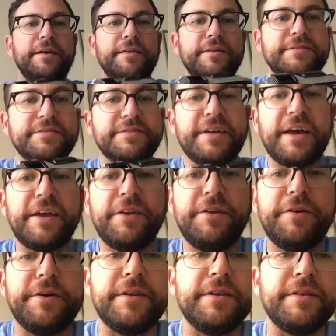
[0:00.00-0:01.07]
This is how you
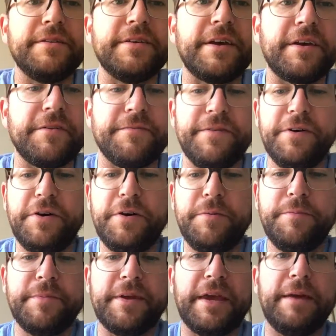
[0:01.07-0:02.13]
do it. You take your
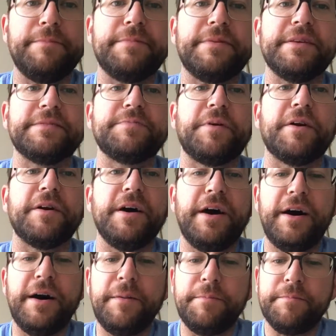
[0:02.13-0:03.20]
film, keep this part
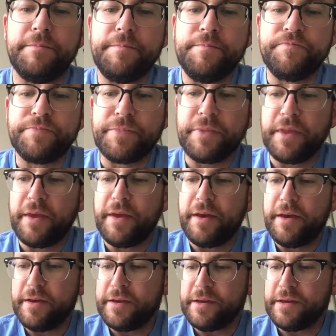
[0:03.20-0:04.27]
up,
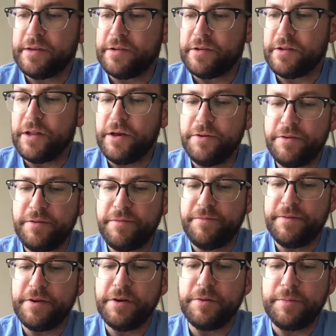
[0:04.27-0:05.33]
you load the
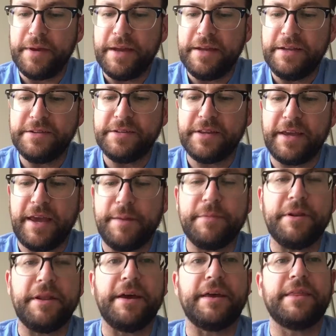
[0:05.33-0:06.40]
film into the camera
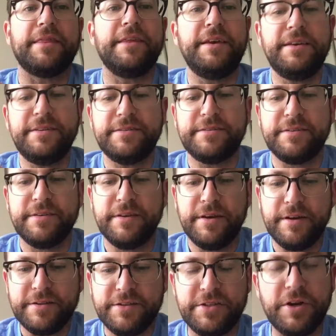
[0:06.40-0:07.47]
like this.
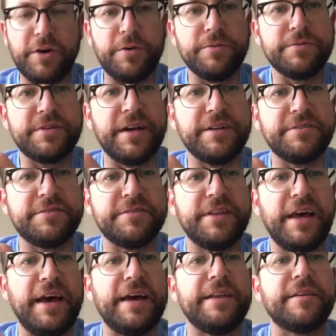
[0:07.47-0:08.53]
Don't touch
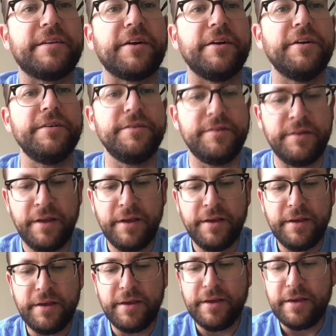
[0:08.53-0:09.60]
that curtain.
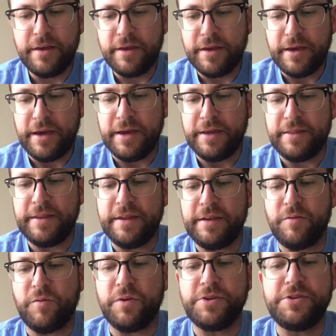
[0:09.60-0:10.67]
And
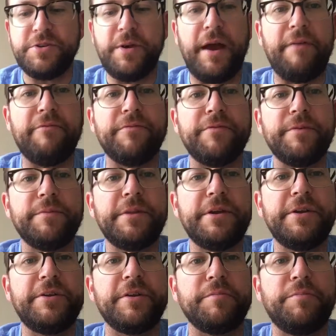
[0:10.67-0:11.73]
then once you have your film there,
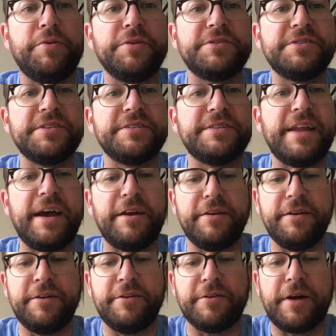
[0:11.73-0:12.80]
you can push this down,
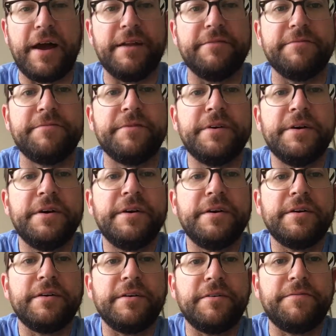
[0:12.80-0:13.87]
and you'll
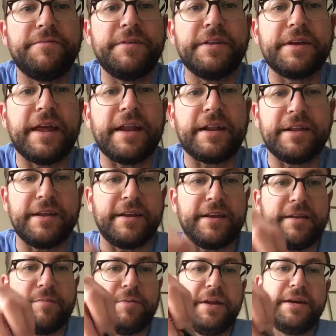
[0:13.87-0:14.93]
feel it kind of click
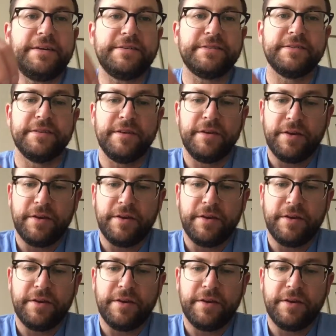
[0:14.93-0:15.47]
into place.